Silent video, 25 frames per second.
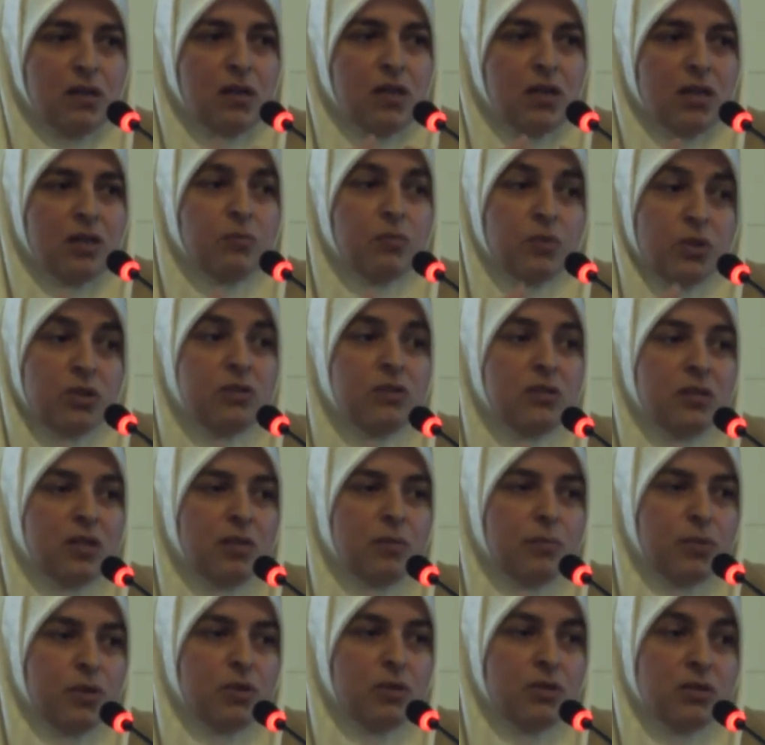like
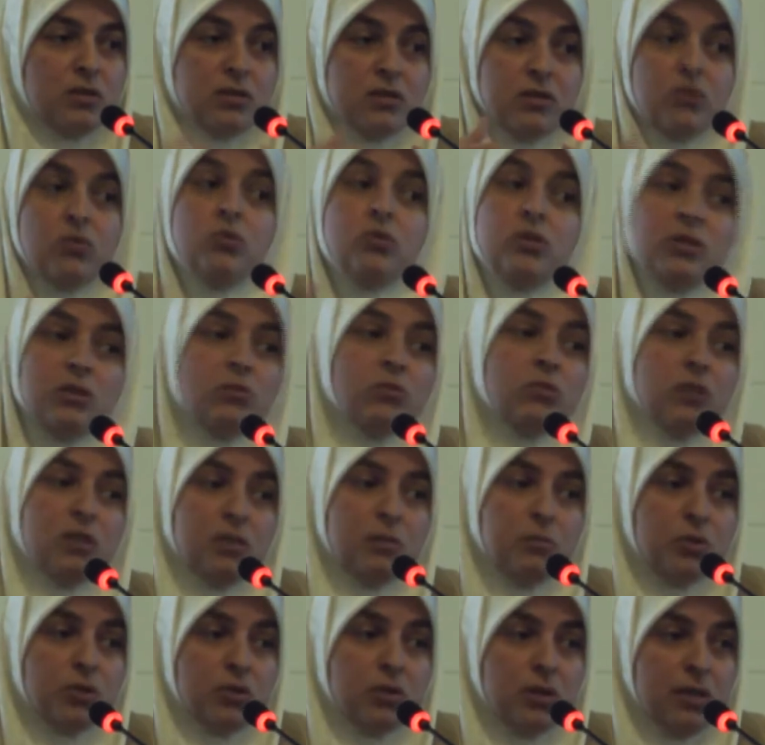political parties according to the
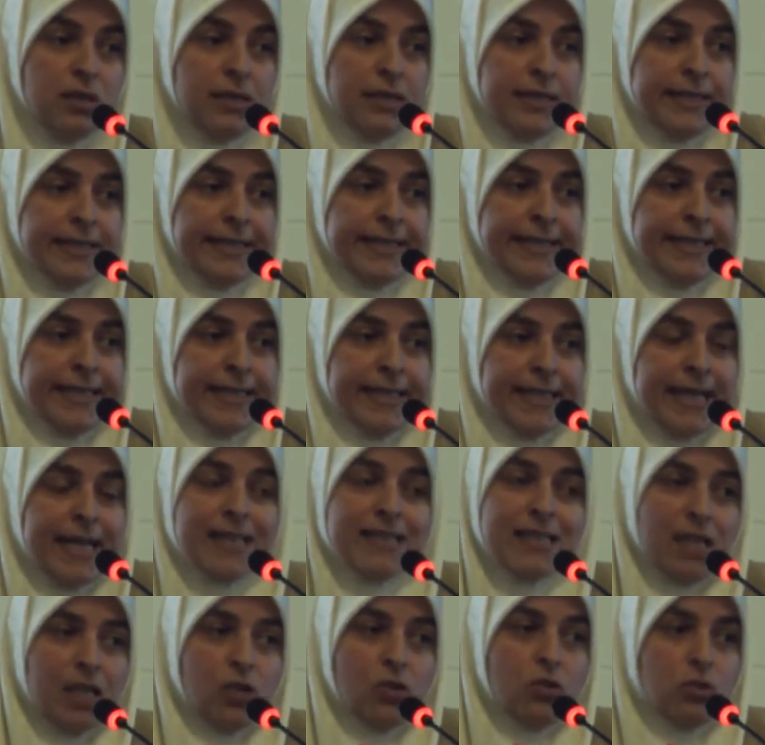liberal
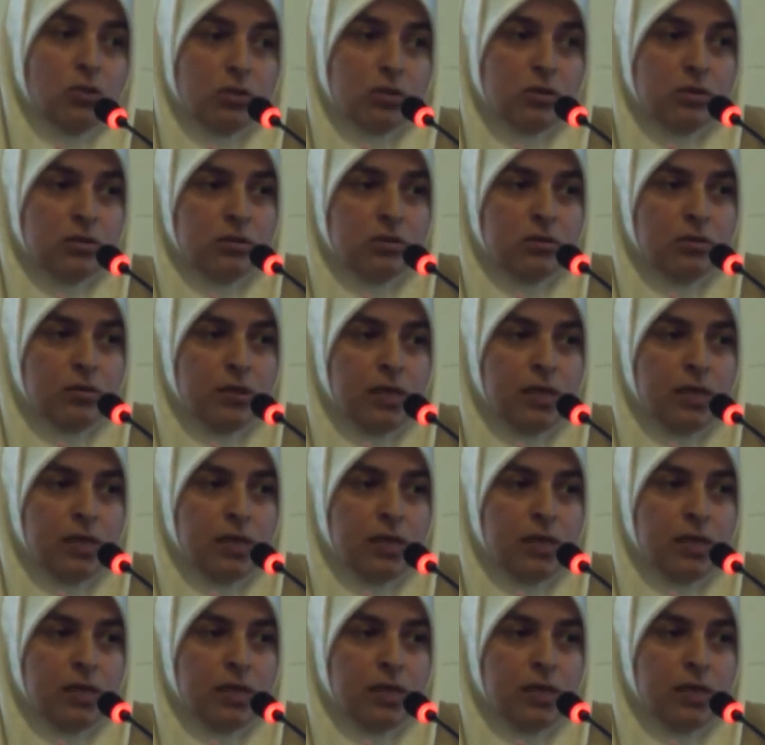catalogs.